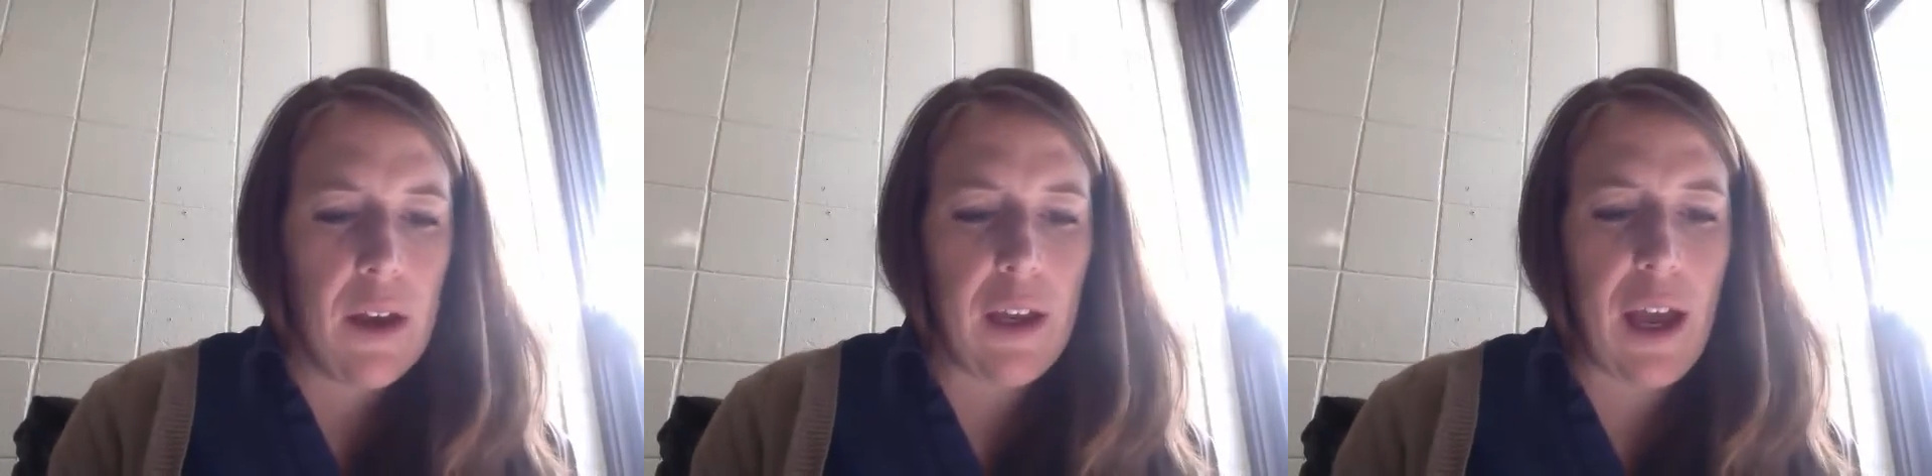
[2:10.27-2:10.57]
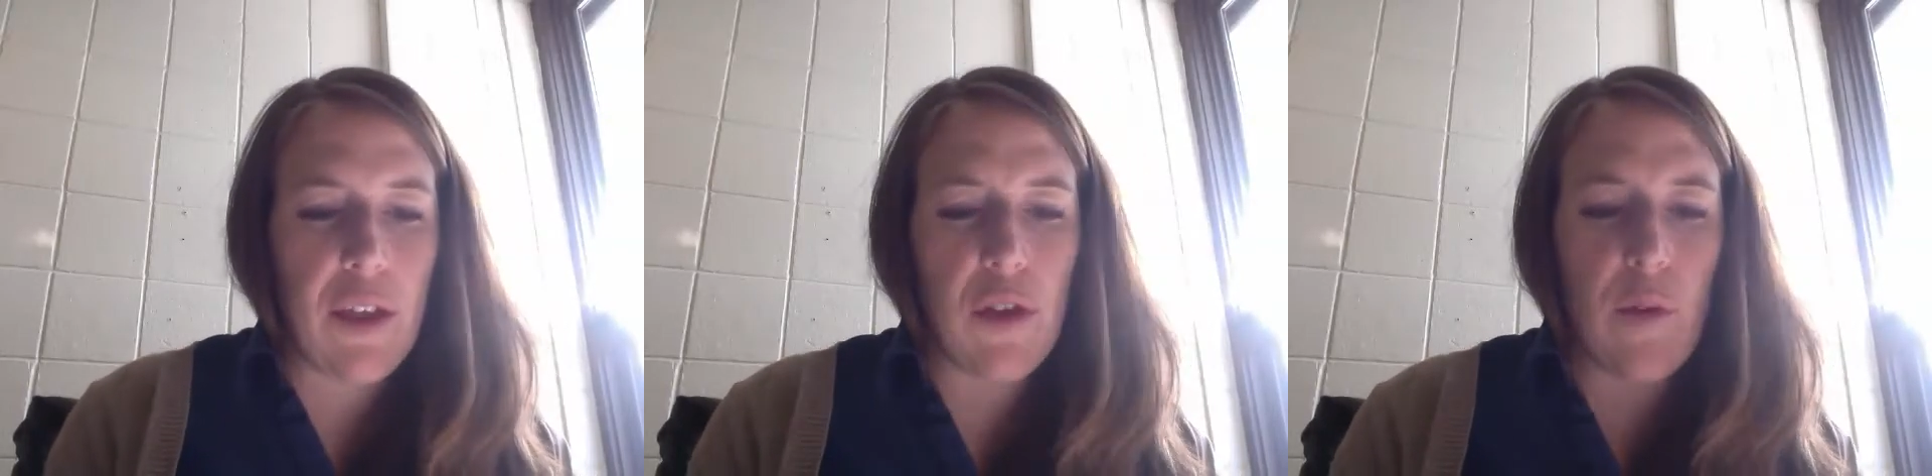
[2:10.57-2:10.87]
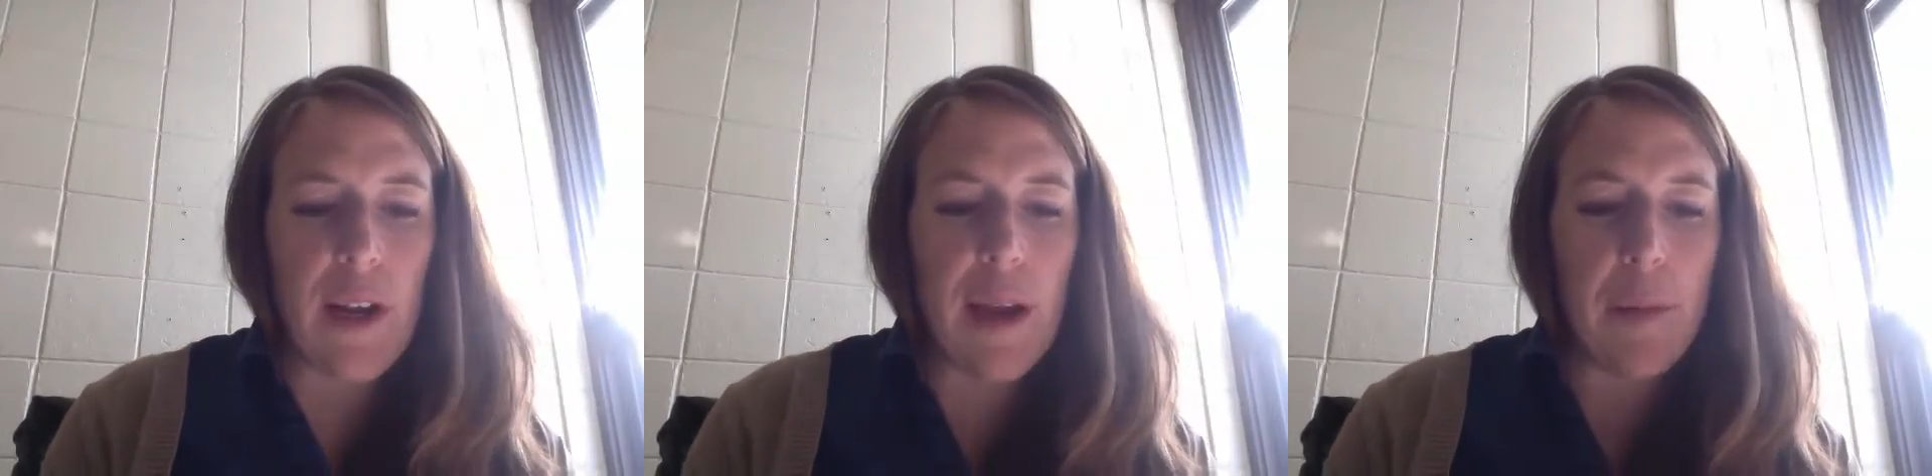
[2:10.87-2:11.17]
Okay,
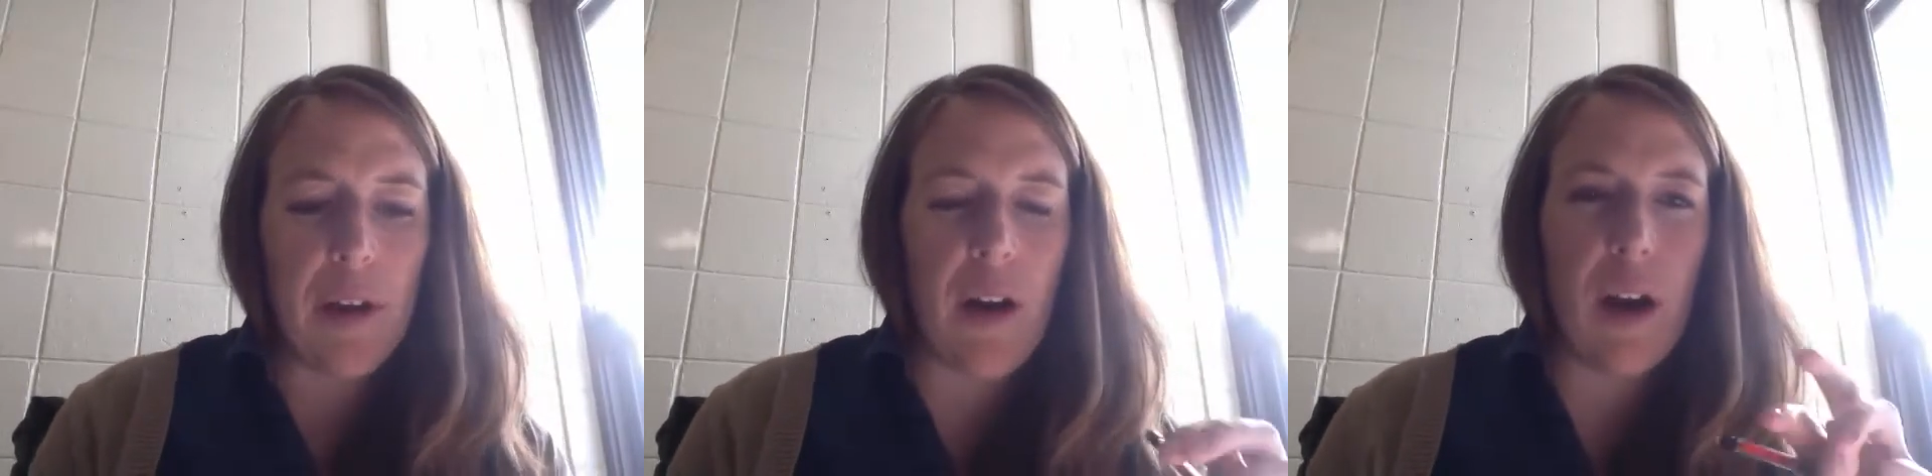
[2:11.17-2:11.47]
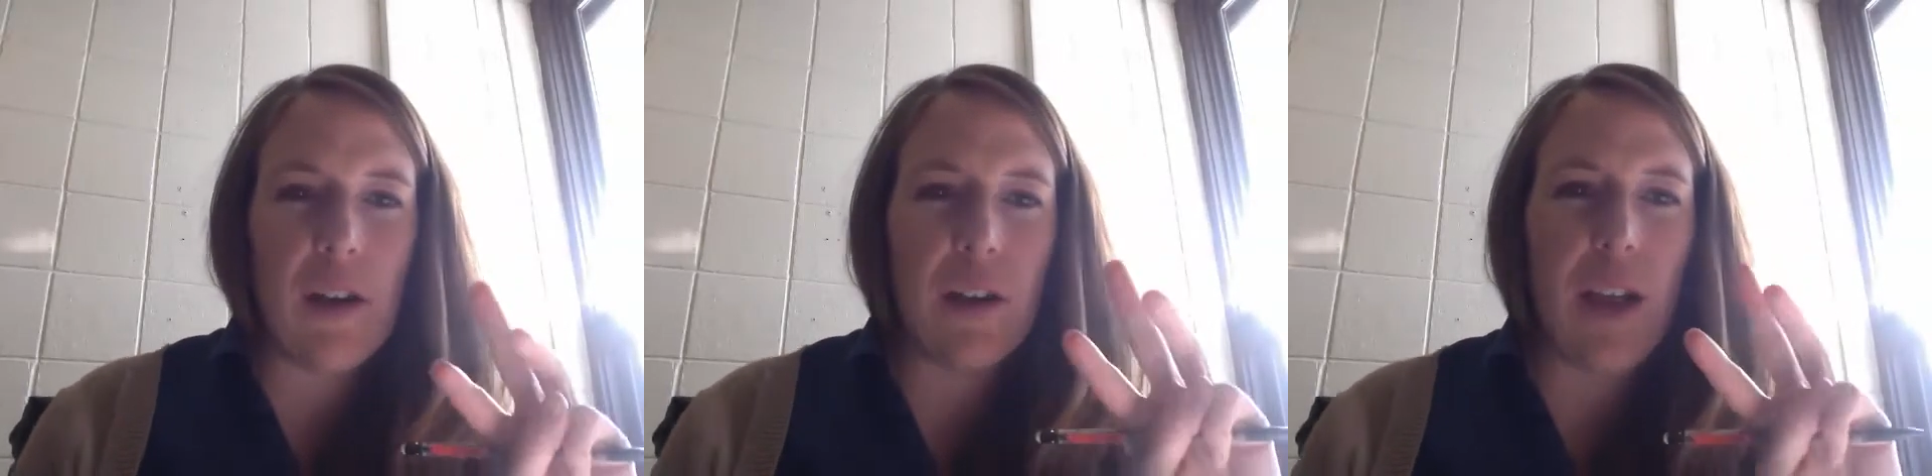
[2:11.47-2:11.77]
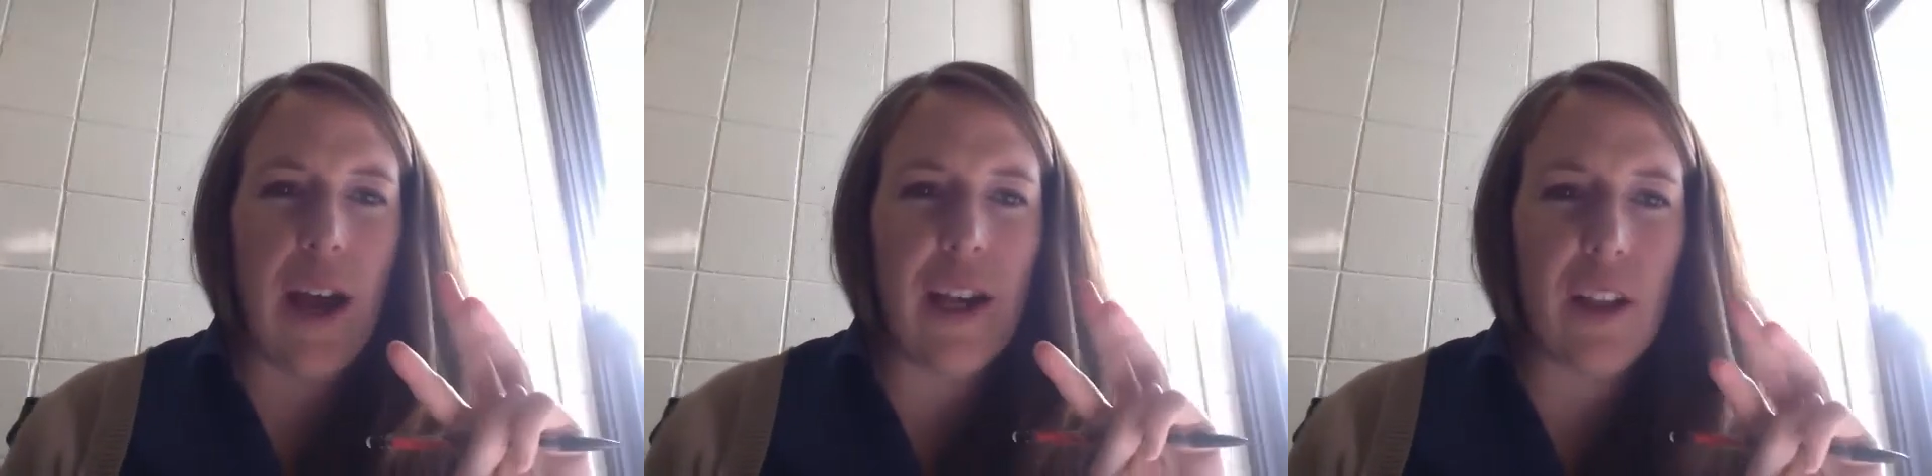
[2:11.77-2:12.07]
3, I'm going to
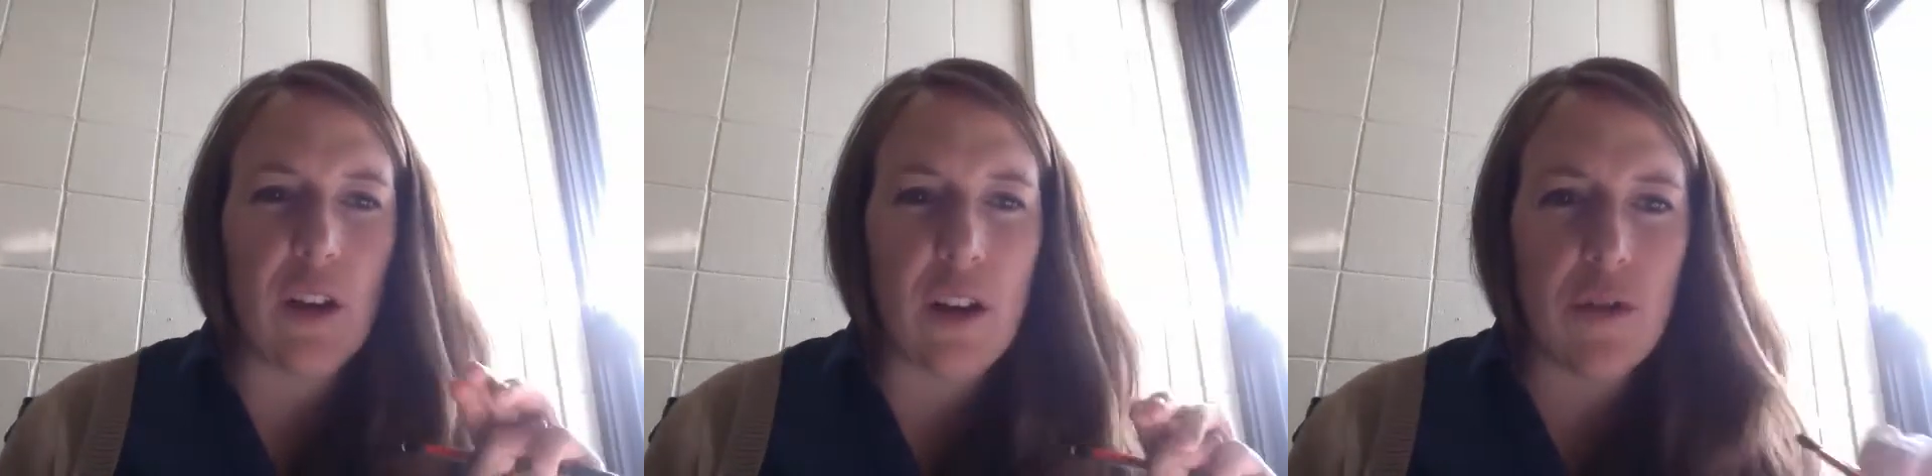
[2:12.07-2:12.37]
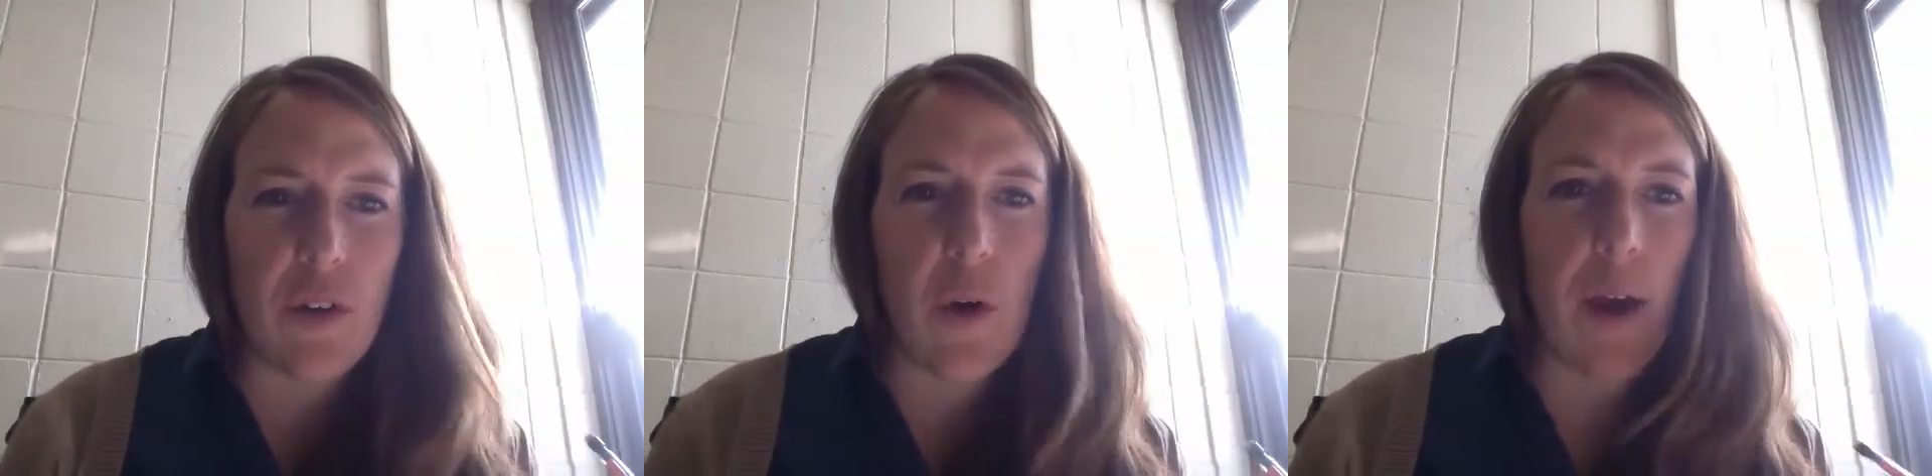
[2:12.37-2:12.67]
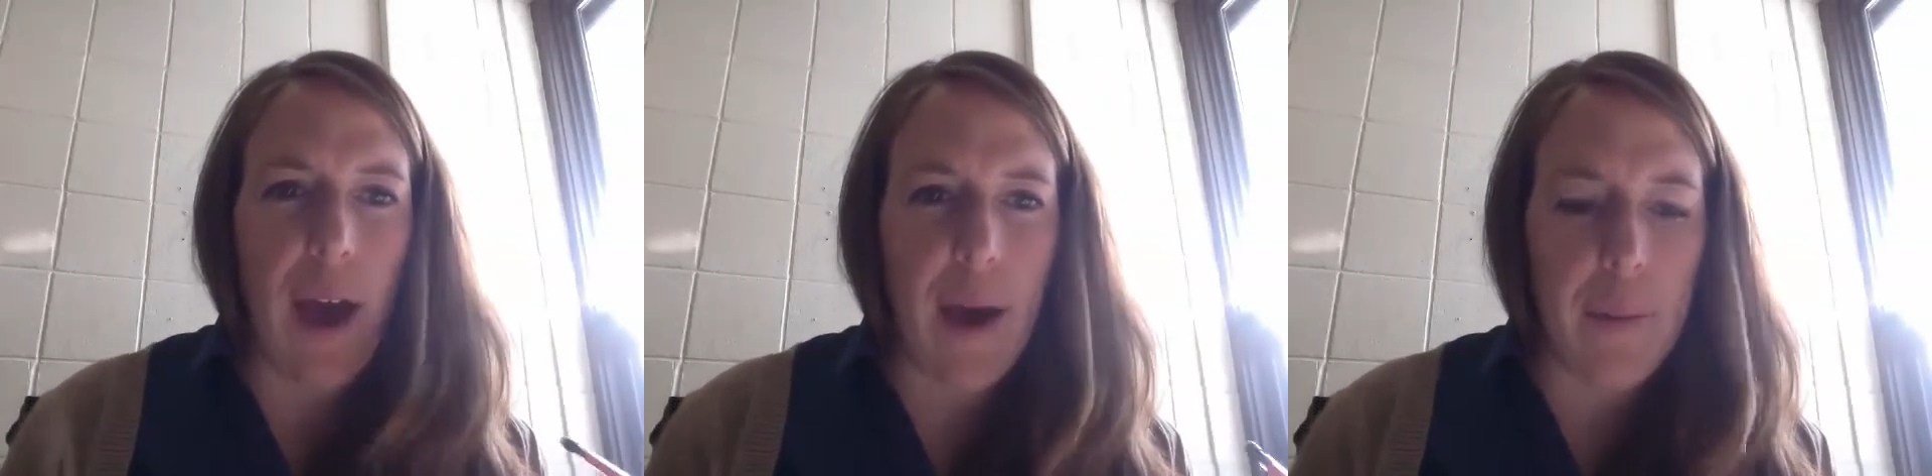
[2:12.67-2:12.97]
underline learned
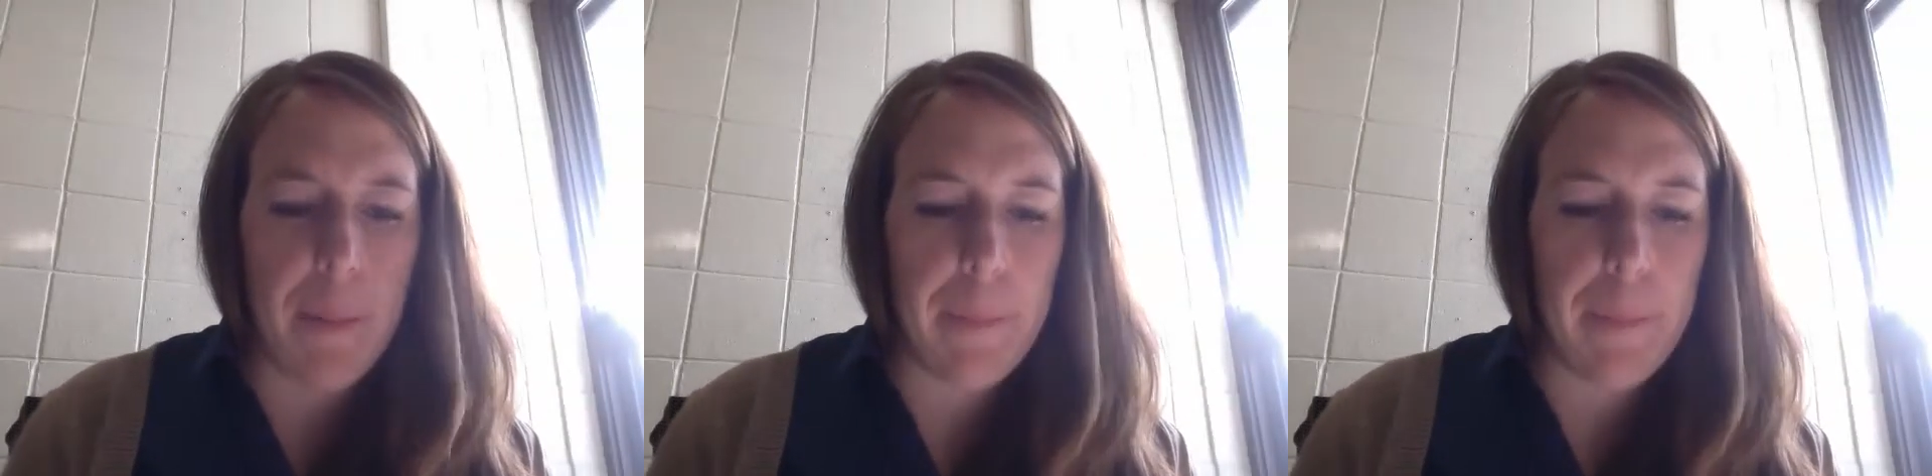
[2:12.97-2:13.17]
vocab.